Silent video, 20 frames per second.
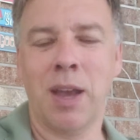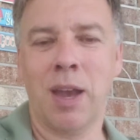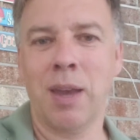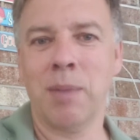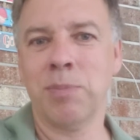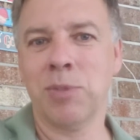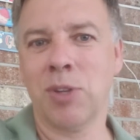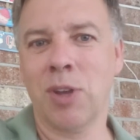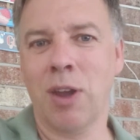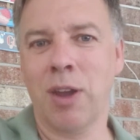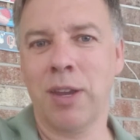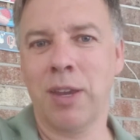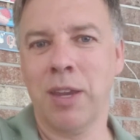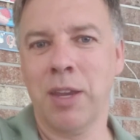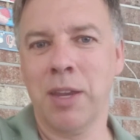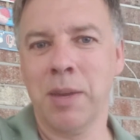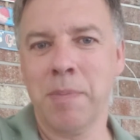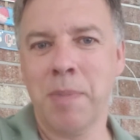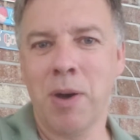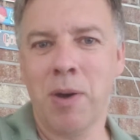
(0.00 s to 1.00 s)
I'm
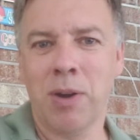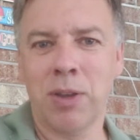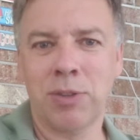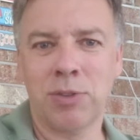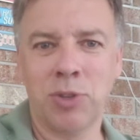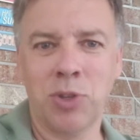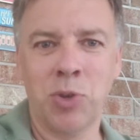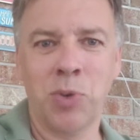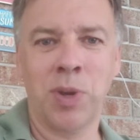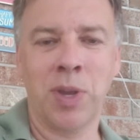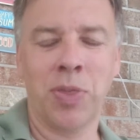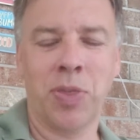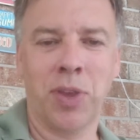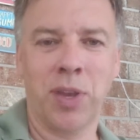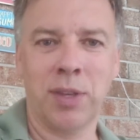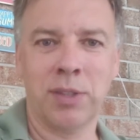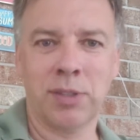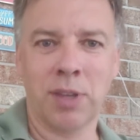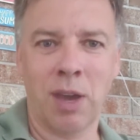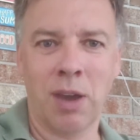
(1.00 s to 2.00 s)
talking about doing
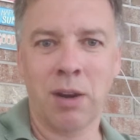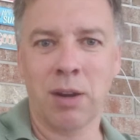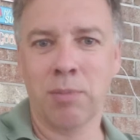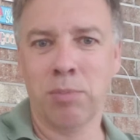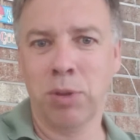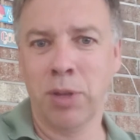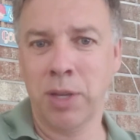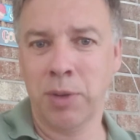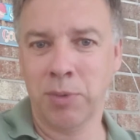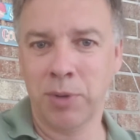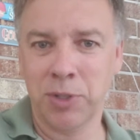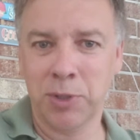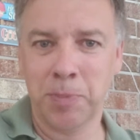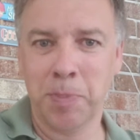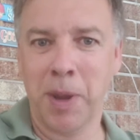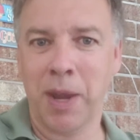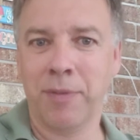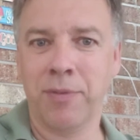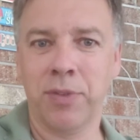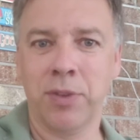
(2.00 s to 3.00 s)
things honorably and
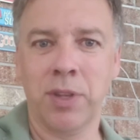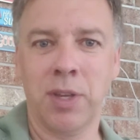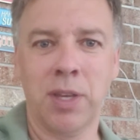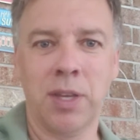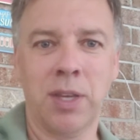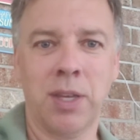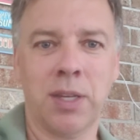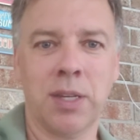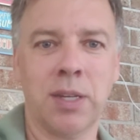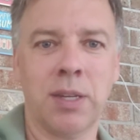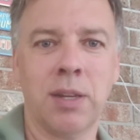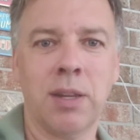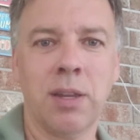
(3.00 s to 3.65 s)
respectfully, and